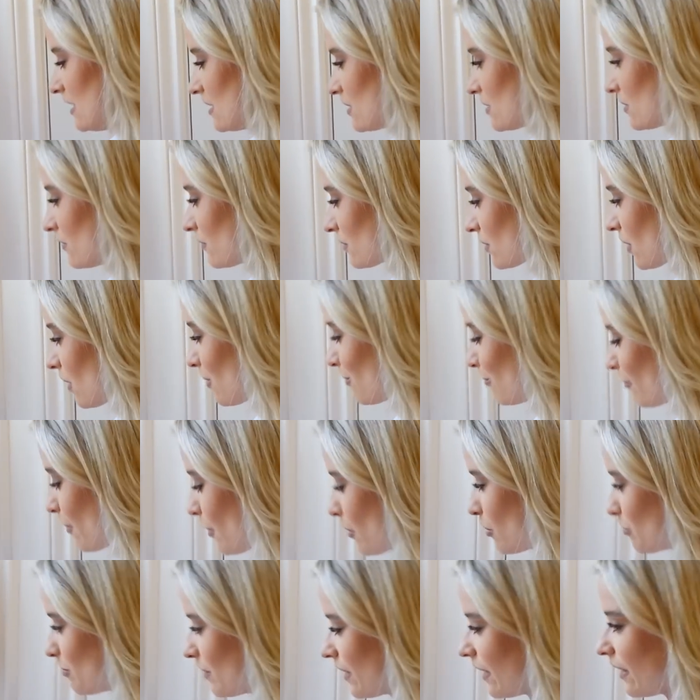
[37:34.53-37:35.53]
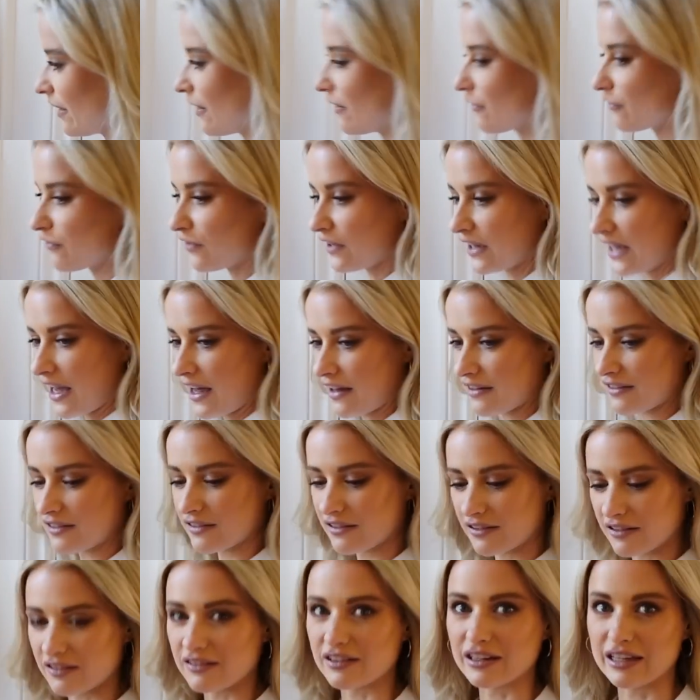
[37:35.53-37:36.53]
So we've got a robe here for guests.
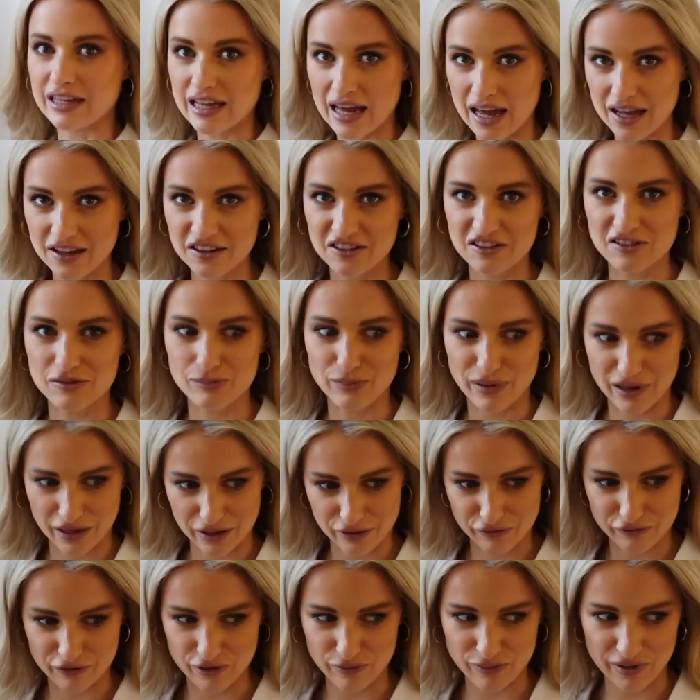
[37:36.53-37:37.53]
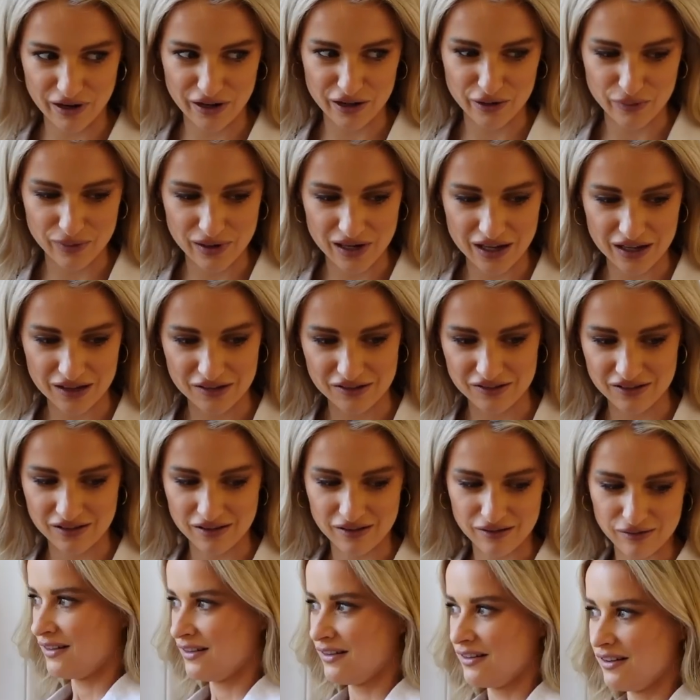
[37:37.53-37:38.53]
This is a guest bathroom, by the way,
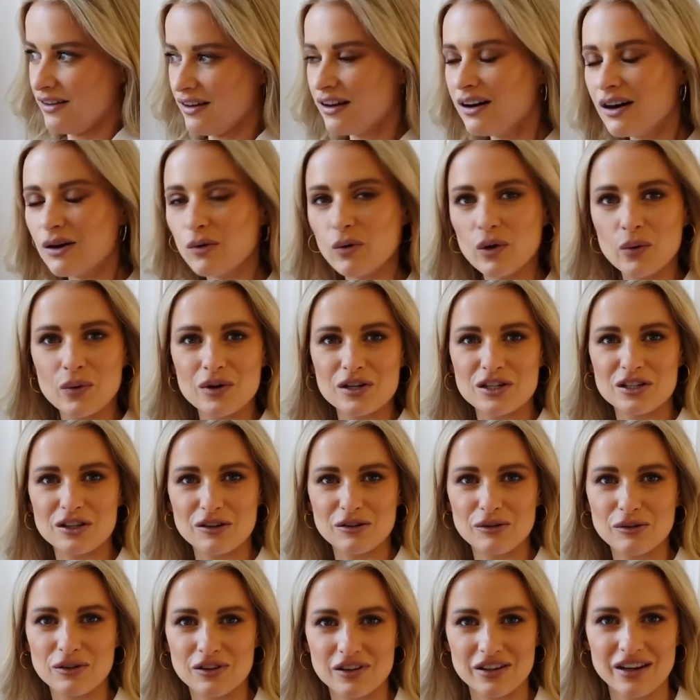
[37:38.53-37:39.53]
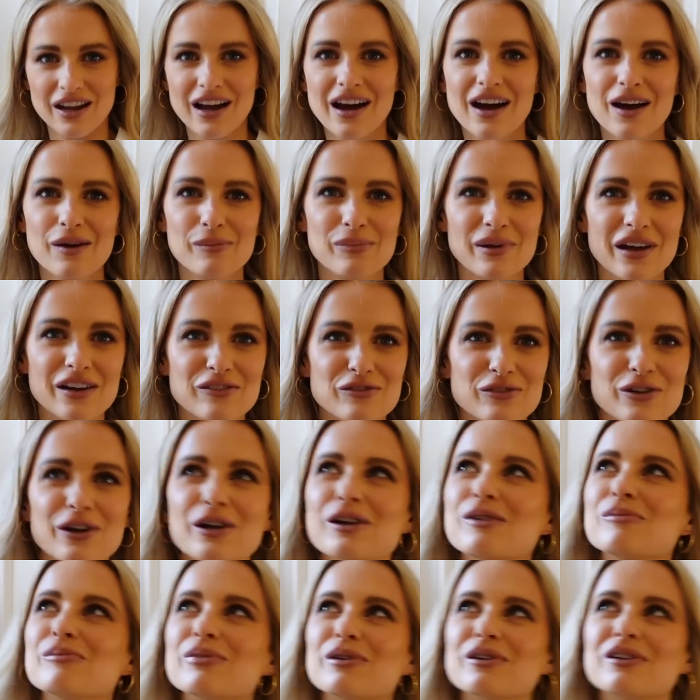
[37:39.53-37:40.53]
so we wish this was in our
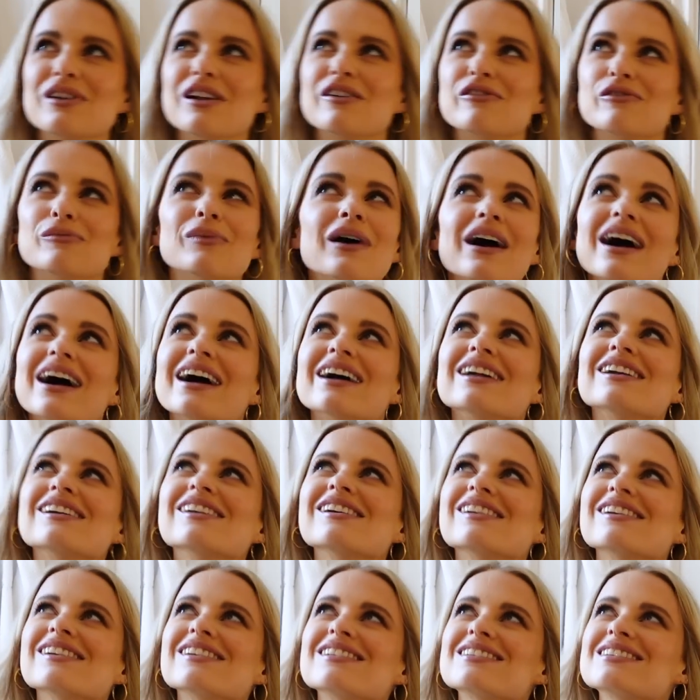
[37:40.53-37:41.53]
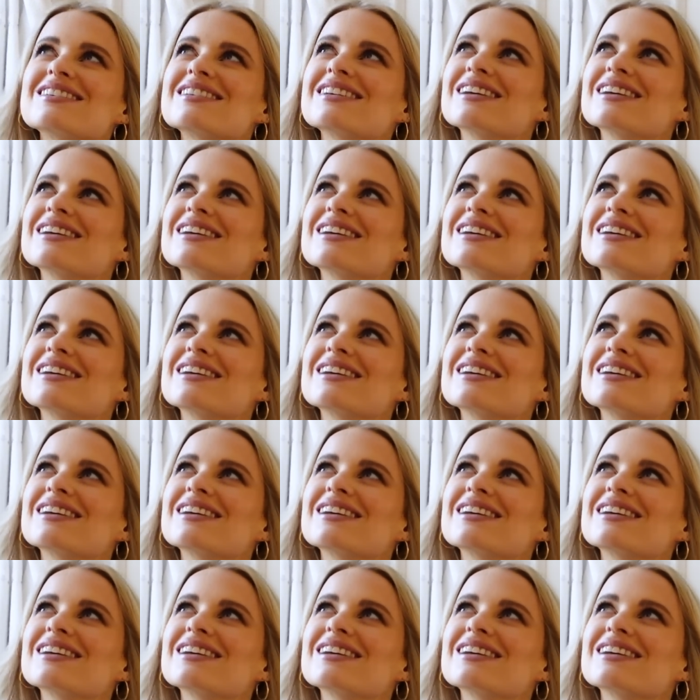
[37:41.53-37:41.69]
bedroom, but never mind.